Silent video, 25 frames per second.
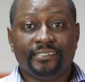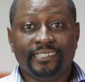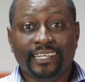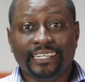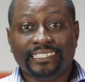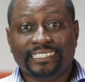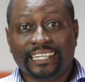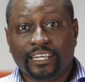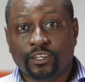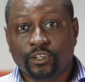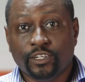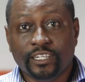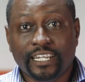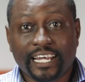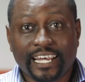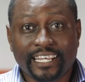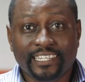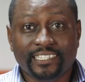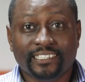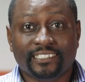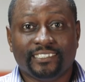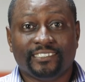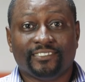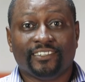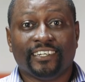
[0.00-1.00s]
yet another
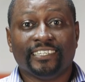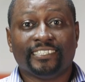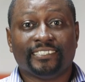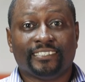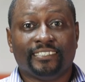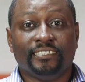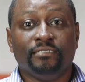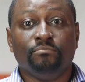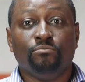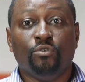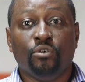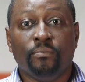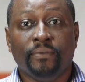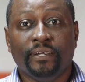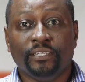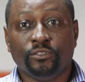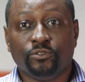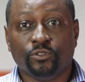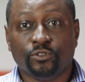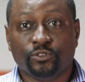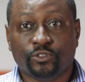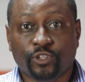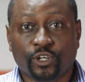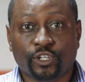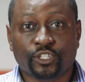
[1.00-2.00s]
interesting
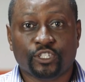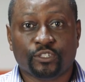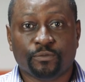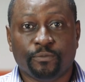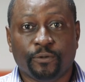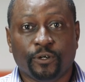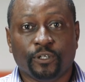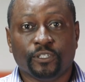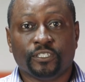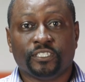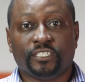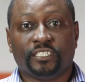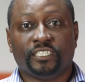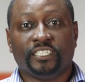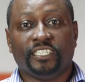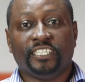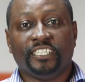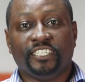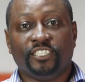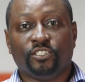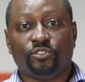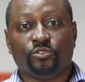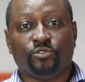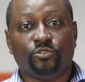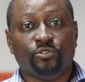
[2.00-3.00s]
moment to talk sports
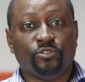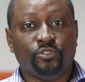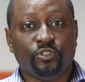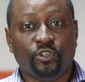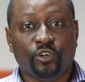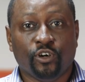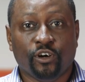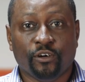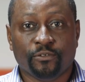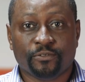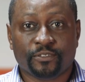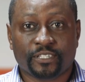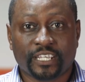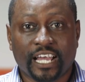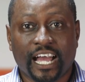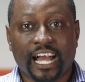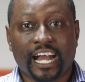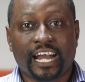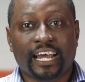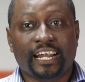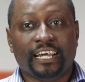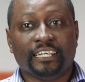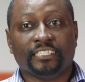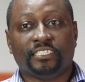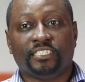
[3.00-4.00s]
in the studio of
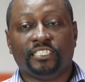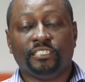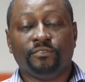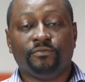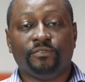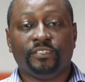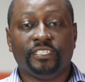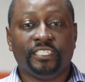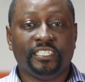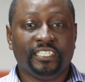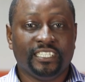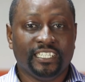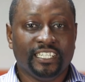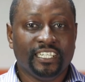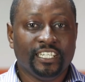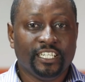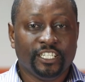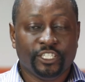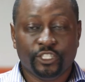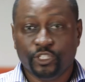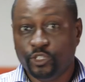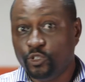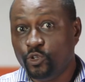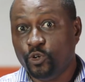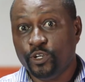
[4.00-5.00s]
Sahara TV.
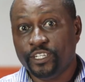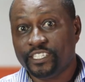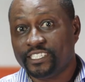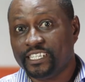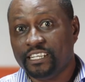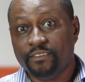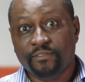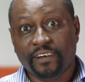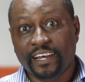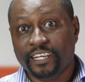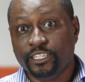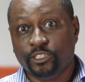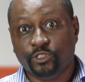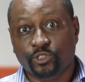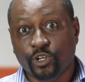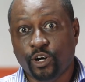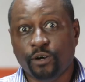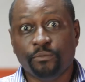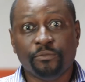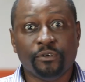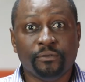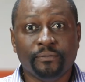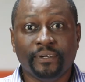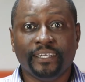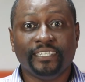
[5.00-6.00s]
You know, it's never a
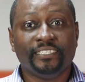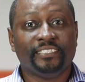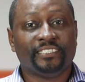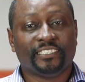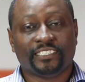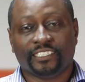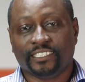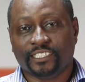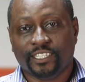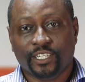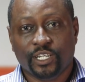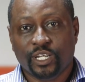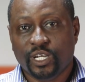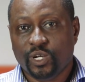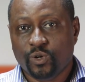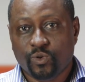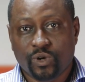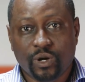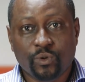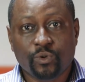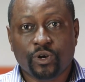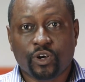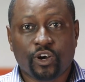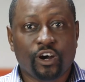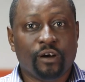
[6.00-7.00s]
dull moment
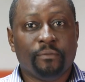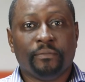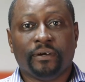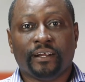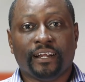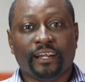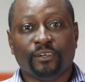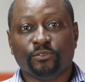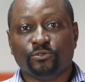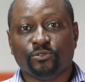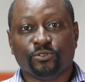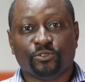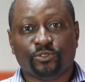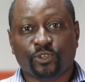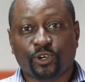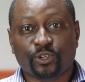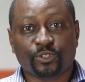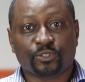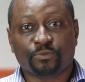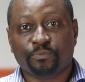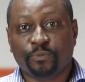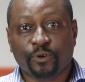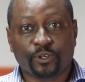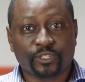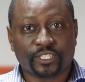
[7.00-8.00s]
when we come around to
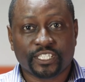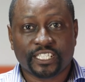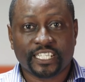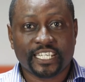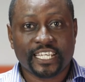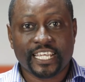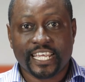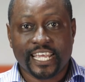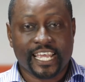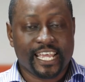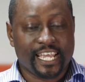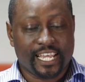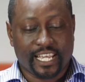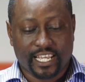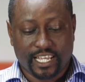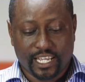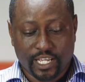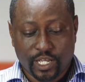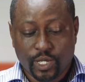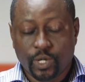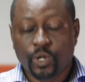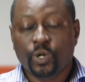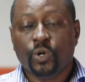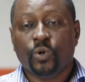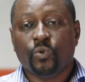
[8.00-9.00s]
talk sports here.
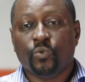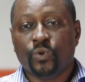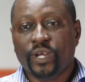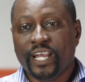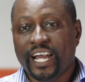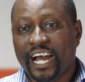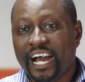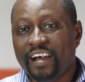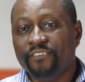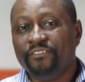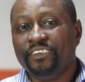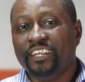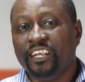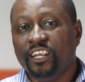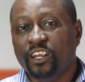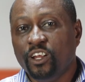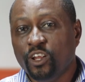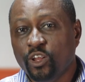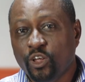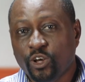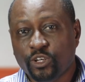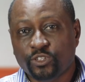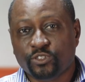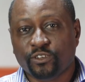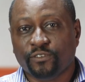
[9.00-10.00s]
We have a
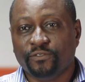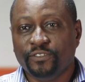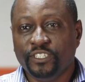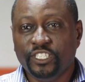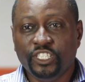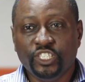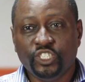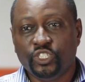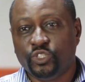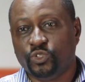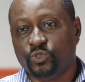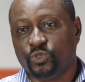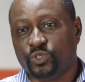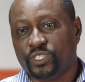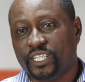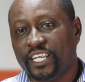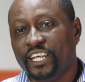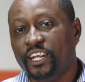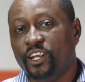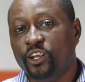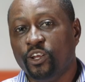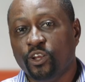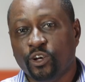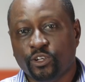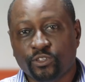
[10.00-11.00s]
lot of issues,
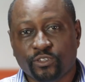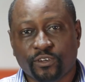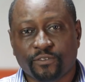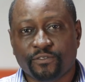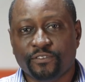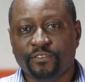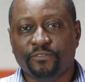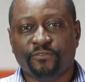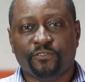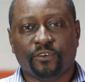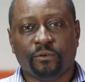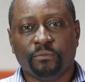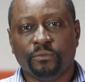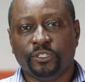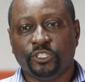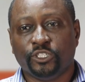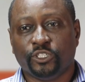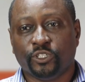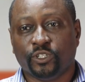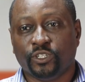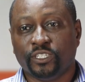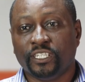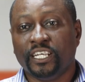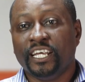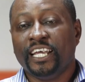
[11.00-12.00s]
a lot of
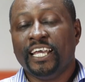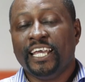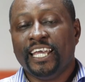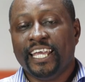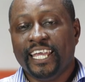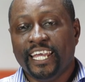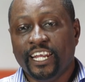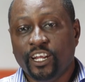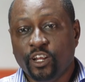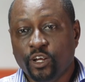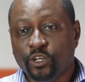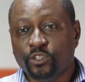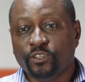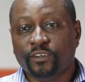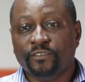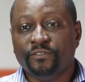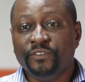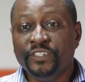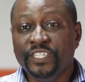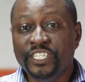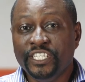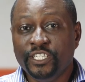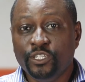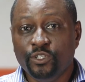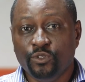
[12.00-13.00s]
information, a lot
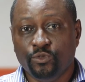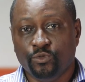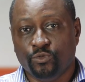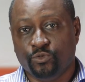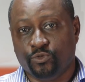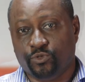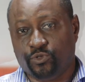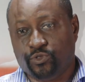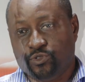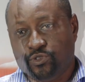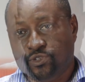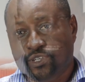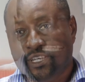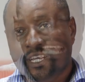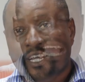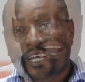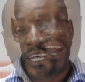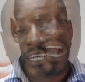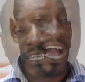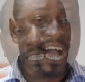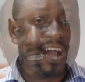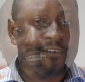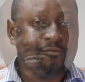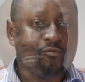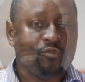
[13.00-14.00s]
of news.
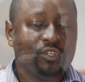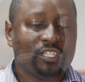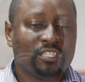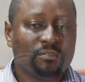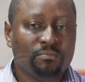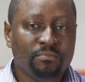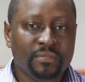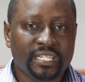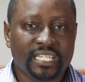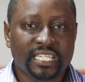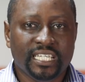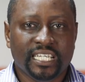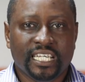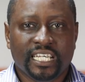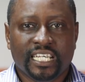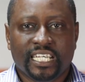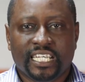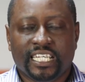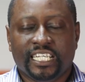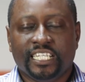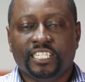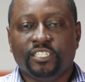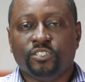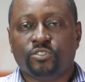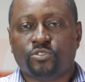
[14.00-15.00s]
I have with me
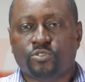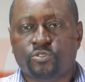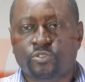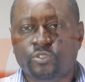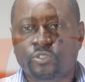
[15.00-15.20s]
in the